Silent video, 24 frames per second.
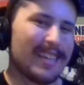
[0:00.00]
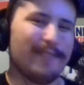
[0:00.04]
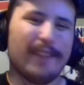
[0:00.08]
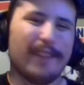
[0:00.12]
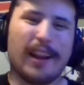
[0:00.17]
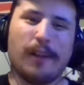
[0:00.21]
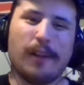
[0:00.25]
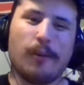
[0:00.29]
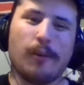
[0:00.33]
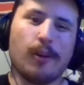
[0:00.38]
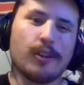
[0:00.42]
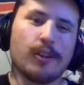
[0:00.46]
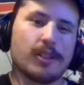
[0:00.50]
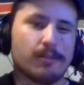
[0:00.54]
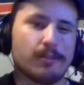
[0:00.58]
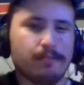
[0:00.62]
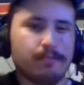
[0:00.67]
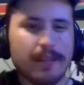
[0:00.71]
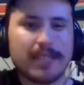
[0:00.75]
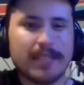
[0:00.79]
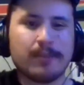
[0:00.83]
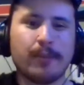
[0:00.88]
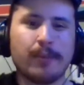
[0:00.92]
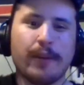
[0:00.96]
Final Wars,
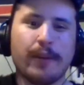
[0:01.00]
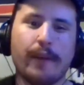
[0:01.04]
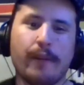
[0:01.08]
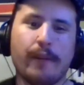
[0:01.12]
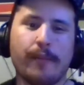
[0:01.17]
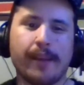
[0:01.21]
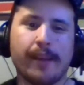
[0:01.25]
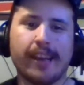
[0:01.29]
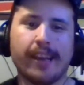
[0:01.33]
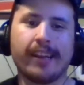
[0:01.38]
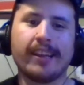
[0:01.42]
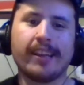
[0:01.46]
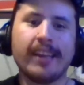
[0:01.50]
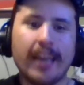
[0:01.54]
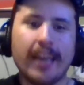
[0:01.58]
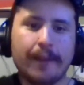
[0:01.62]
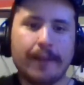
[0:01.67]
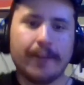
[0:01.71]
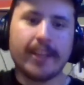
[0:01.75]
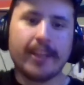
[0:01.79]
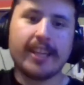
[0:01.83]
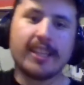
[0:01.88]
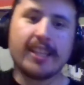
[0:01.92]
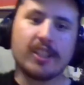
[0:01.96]
best movie ever made.
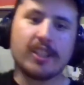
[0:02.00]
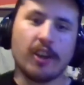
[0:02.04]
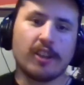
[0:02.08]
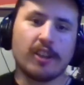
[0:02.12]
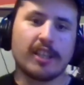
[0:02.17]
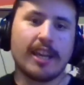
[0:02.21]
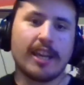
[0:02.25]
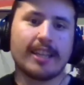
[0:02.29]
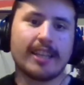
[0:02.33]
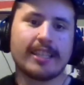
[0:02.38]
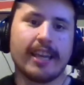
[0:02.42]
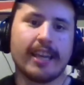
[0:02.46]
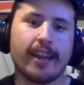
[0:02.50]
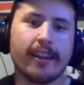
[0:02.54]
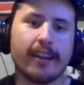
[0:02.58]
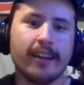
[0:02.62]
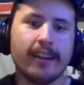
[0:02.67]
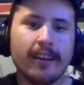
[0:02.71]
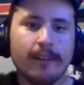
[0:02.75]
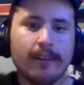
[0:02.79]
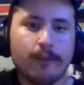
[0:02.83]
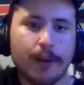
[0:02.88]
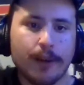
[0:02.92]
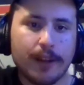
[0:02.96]
Infinity Stars out of
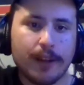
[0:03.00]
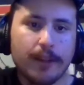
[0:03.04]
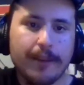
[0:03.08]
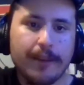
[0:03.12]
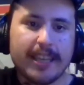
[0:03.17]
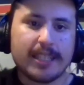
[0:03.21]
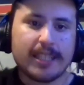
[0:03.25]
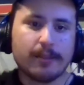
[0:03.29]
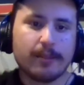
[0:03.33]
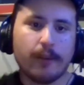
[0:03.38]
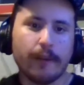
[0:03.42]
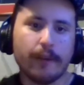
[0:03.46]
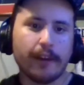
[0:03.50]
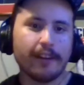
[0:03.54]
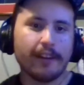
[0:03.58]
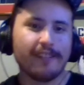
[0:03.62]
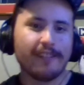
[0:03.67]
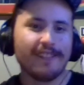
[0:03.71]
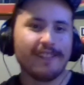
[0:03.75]
One of the best movie.